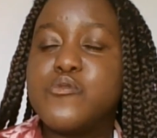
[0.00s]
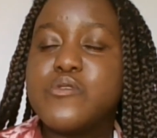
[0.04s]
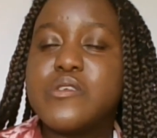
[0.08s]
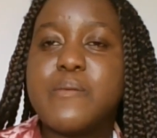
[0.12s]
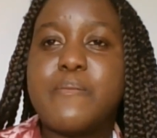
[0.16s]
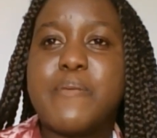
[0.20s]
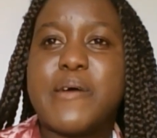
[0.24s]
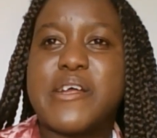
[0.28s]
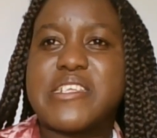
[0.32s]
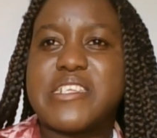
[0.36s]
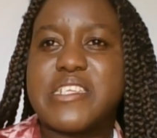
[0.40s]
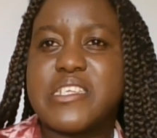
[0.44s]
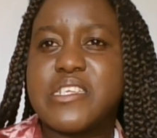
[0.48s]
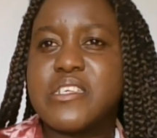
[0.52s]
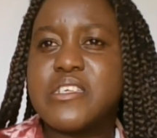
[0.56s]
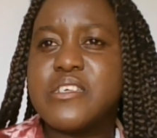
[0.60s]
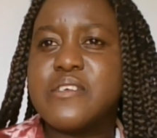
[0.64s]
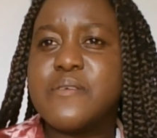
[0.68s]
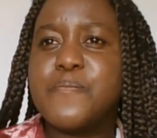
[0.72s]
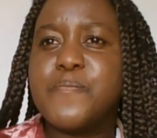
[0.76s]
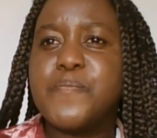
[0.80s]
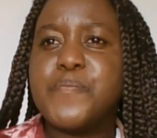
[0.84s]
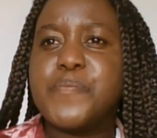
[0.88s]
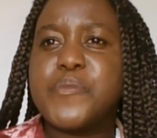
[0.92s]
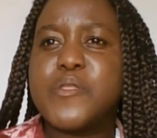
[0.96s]
But
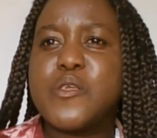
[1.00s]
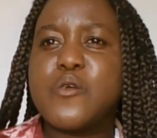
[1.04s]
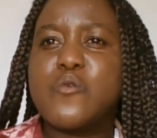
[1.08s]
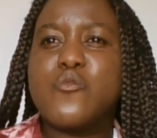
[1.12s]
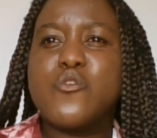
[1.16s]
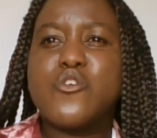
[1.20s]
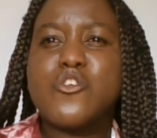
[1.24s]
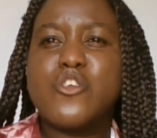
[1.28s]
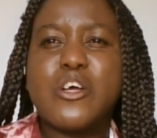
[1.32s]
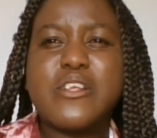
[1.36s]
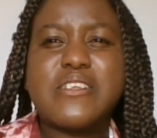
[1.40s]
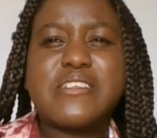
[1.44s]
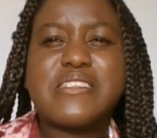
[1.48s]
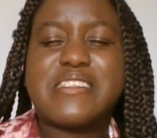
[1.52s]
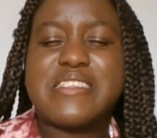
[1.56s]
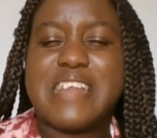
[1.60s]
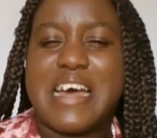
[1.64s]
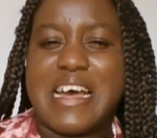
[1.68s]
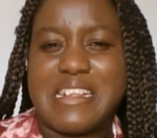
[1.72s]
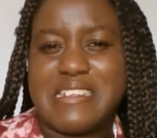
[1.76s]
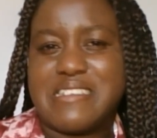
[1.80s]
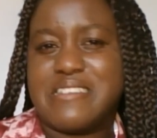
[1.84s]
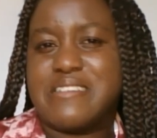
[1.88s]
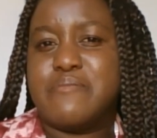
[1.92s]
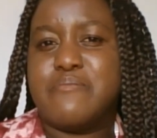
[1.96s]
we're not
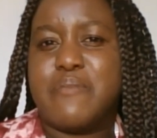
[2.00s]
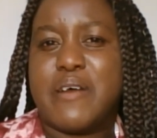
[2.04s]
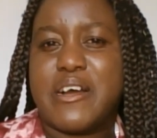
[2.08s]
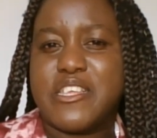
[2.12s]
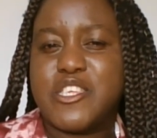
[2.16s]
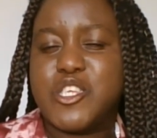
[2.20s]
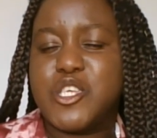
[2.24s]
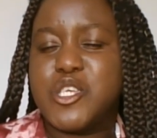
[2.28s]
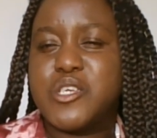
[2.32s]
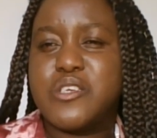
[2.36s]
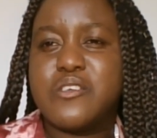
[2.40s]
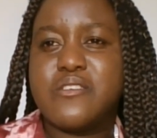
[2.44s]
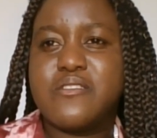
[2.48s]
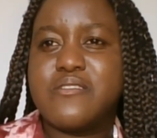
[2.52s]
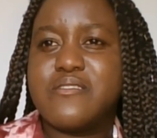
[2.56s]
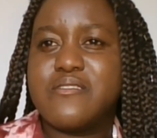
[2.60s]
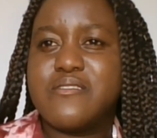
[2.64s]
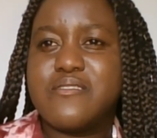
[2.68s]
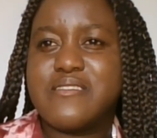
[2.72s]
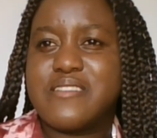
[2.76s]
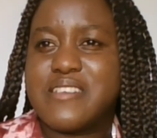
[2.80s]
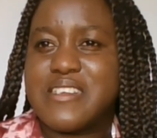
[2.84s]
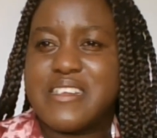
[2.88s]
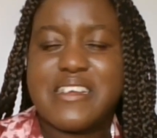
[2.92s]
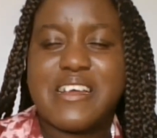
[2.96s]
that much.
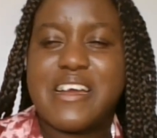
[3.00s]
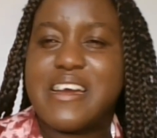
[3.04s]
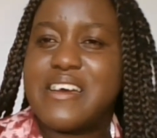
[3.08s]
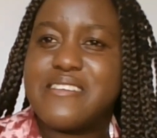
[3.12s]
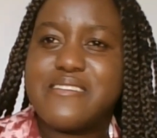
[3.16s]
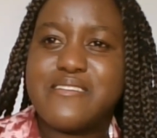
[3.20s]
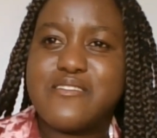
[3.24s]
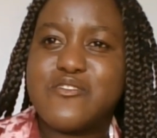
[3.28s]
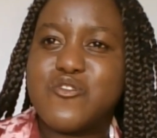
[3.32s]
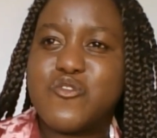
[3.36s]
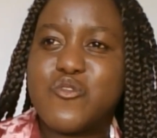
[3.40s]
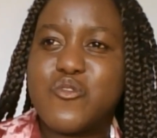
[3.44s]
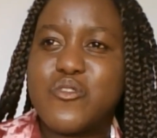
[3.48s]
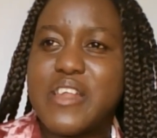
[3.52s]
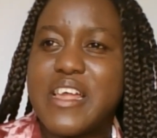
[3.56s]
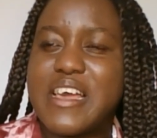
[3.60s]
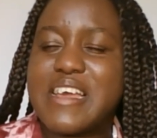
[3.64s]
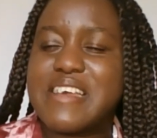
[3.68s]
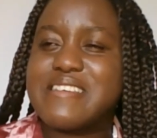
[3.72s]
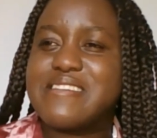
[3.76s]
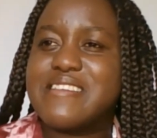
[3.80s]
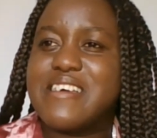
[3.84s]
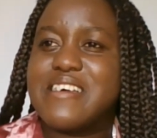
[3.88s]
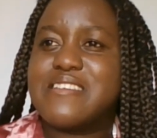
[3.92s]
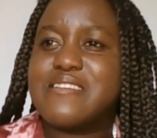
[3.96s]
drinkers, you know,
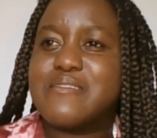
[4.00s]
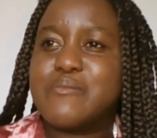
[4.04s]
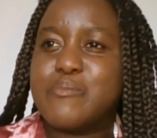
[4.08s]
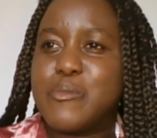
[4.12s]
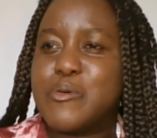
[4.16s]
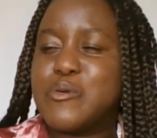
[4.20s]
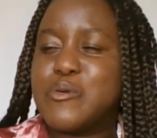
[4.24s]
like just